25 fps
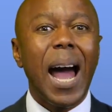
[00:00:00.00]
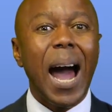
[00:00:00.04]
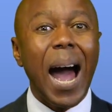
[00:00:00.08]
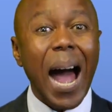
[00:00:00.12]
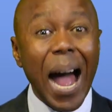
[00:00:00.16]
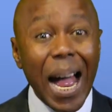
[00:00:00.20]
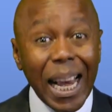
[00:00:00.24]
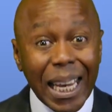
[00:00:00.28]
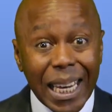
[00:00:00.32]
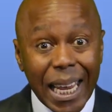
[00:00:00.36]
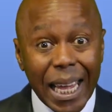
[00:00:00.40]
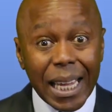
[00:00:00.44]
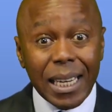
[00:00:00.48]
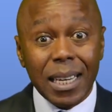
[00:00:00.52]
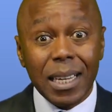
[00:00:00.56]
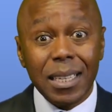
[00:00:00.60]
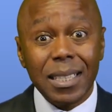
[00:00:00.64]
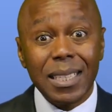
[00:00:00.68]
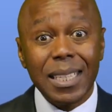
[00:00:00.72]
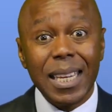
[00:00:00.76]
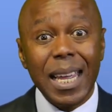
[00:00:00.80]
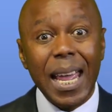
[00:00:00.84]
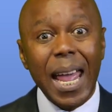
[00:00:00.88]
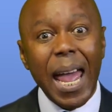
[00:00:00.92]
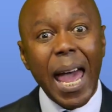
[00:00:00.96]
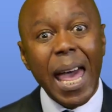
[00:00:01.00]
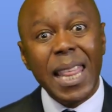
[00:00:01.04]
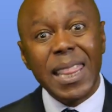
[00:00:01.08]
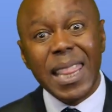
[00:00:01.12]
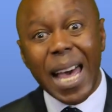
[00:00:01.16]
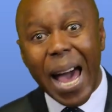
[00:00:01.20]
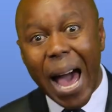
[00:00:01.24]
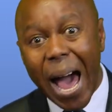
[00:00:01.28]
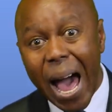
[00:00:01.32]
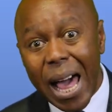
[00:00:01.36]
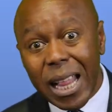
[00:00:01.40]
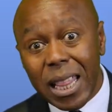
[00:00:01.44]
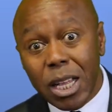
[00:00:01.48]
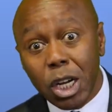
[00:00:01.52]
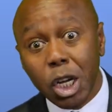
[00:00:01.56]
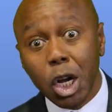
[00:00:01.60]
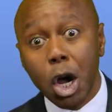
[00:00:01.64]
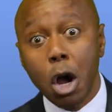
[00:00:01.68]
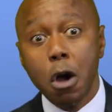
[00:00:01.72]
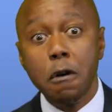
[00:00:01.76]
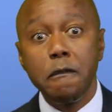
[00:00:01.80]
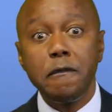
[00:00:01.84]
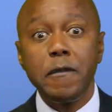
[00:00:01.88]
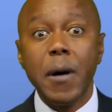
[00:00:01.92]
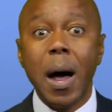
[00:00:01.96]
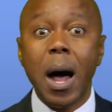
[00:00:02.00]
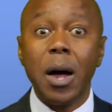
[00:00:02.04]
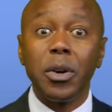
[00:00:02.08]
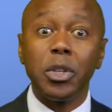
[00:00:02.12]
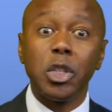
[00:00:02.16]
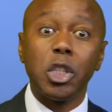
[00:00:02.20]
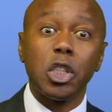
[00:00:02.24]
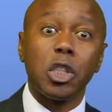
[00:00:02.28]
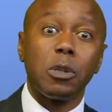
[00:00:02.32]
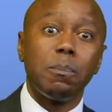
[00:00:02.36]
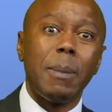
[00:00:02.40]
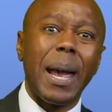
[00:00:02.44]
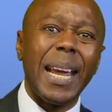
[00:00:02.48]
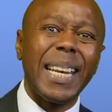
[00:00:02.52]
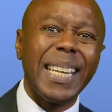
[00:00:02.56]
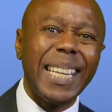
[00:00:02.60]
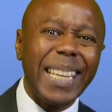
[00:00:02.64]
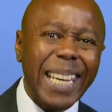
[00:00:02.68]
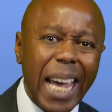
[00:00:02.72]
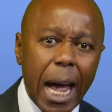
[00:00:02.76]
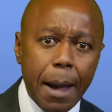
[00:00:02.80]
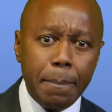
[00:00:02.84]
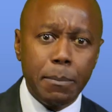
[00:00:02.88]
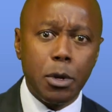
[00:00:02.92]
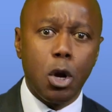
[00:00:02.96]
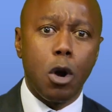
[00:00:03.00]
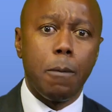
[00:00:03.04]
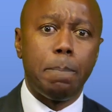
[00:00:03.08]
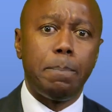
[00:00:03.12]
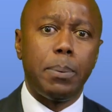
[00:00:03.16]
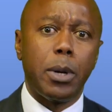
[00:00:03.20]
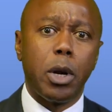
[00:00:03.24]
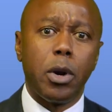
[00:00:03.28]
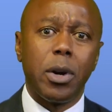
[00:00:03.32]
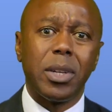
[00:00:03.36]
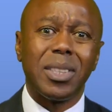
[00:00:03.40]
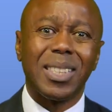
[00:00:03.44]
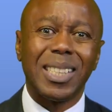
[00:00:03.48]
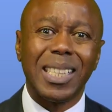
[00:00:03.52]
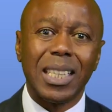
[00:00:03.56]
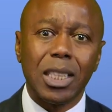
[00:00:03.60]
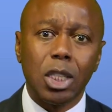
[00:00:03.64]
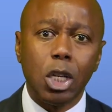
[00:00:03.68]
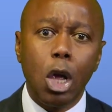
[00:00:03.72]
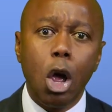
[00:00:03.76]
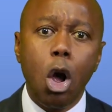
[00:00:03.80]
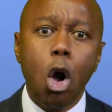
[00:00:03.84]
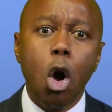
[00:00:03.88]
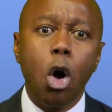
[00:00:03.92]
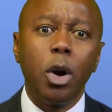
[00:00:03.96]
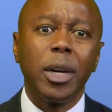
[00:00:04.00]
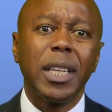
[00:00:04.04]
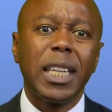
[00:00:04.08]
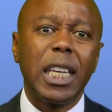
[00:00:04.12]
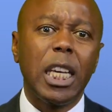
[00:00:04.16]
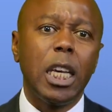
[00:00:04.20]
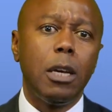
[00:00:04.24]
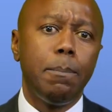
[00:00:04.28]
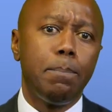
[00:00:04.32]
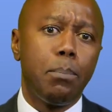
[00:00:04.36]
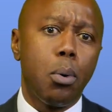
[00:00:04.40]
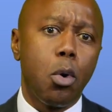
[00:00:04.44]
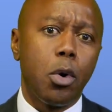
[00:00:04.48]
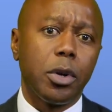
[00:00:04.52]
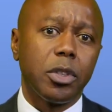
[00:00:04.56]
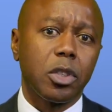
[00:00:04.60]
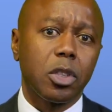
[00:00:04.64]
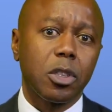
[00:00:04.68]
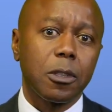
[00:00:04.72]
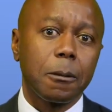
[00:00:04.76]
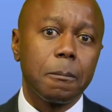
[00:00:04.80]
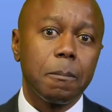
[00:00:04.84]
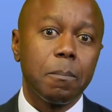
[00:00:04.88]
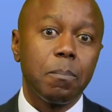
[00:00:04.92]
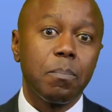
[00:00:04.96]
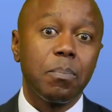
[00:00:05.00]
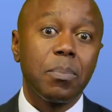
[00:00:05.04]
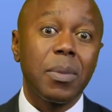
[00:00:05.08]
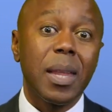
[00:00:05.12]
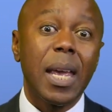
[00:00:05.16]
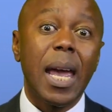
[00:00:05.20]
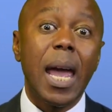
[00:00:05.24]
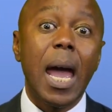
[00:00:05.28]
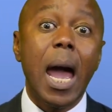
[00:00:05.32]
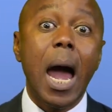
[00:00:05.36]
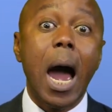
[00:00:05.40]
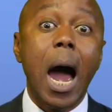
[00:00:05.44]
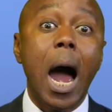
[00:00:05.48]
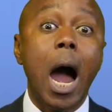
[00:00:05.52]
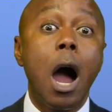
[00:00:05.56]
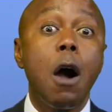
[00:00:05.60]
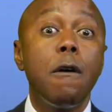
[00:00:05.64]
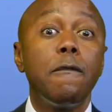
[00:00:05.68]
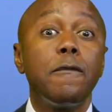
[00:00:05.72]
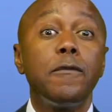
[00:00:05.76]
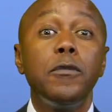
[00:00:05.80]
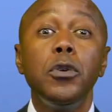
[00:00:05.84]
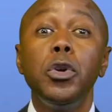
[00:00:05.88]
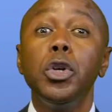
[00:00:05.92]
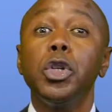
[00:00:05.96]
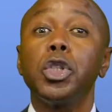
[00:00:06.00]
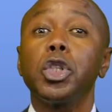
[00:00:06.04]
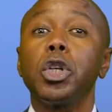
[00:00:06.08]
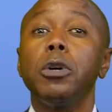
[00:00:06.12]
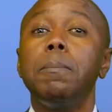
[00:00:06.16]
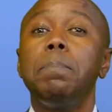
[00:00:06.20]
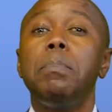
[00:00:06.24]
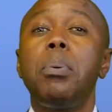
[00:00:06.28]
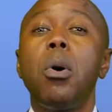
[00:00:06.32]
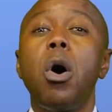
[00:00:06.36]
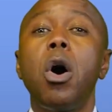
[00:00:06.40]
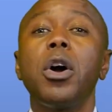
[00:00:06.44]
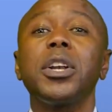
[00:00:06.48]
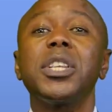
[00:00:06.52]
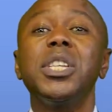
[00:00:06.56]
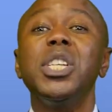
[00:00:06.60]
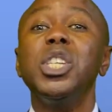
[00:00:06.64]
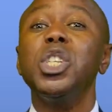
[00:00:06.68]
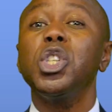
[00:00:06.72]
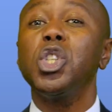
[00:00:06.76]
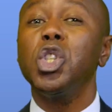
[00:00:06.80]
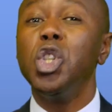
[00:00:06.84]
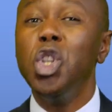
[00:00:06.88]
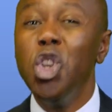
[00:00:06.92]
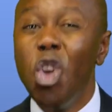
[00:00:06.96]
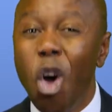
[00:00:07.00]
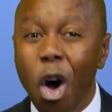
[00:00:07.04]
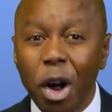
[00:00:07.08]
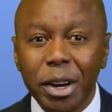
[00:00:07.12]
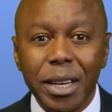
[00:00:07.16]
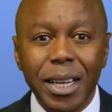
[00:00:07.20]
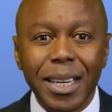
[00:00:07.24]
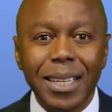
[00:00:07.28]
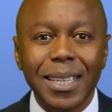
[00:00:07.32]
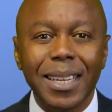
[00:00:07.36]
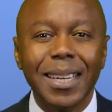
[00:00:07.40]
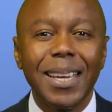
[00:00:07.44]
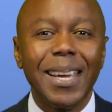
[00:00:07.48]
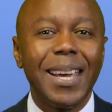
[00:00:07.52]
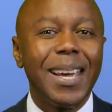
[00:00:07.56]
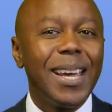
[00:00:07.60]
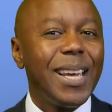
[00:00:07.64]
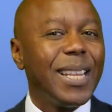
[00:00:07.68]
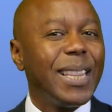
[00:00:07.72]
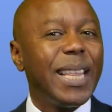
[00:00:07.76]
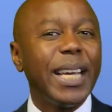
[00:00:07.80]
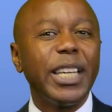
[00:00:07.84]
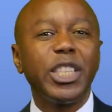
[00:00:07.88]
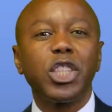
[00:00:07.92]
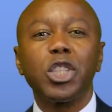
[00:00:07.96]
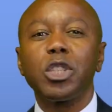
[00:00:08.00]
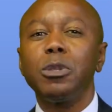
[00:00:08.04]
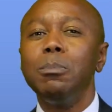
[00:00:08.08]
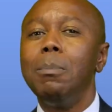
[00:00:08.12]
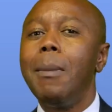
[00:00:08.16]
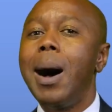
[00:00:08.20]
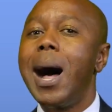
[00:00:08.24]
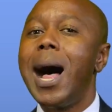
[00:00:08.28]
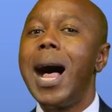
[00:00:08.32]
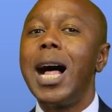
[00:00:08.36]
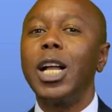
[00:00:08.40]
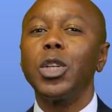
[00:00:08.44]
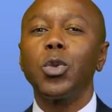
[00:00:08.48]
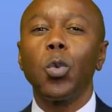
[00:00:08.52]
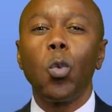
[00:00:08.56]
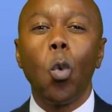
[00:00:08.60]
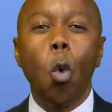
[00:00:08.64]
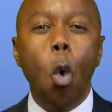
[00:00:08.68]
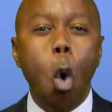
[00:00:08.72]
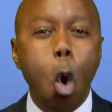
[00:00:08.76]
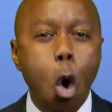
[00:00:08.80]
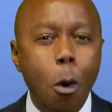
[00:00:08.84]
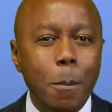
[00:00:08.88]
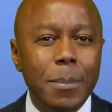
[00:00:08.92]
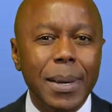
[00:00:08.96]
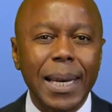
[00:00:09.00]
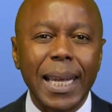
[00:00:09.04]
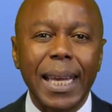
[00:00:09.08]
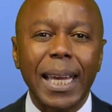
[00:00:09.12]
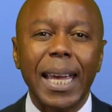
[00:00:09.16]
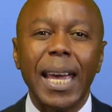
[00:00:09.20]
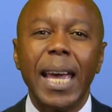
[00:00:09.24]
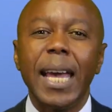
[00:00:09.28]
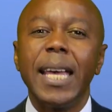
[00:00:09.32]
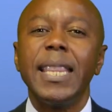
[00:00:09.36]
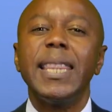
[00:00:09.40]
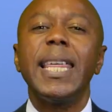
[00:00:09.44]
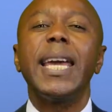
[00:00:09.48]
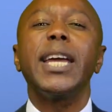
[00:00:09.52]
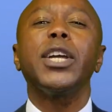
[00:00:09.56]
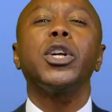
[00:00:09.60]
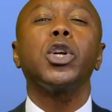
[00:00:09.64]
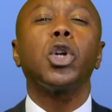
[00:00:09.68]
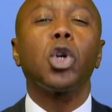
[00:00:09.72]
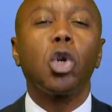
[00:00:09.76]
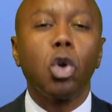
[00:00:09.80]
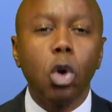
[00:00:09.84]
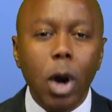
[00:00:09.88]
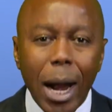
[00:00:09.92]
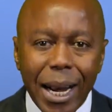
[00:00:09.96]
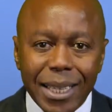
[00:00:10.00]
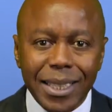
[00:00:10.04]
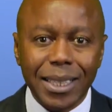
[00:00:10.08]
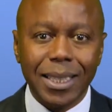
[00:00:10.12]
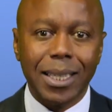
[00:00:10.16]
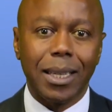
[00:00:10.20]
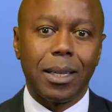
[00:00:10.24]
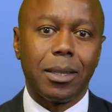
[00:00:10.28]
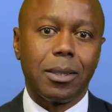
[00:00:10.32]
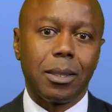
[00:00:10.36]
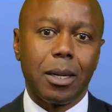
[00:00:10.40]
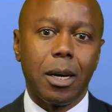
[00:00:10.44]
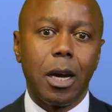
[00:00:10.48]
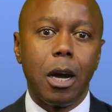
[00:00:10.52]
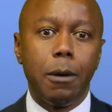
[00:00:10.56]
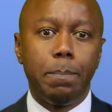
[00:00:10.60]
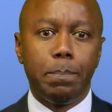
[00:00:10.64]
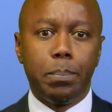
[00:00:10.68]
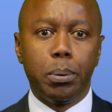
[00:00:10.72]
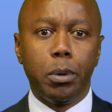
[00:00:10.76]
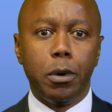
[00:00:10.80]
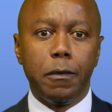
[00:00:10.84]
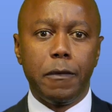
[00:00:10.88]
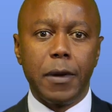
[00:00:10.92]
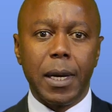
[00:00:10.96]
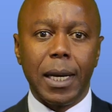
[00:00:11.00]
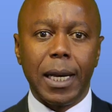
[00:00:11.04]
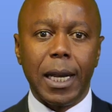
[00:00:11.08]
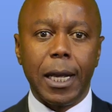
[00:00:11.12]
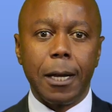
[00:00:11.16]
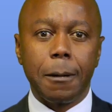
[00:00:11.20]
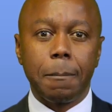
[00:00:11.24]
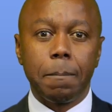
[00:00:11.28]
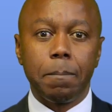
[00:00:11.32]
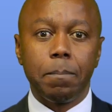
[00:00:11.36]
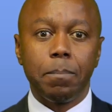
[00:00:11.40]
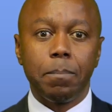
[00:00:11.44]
I led it, and the other co-founders made cameo appearances on key points. Our future partners nodded, they smiled warmly, they grunted approvingly.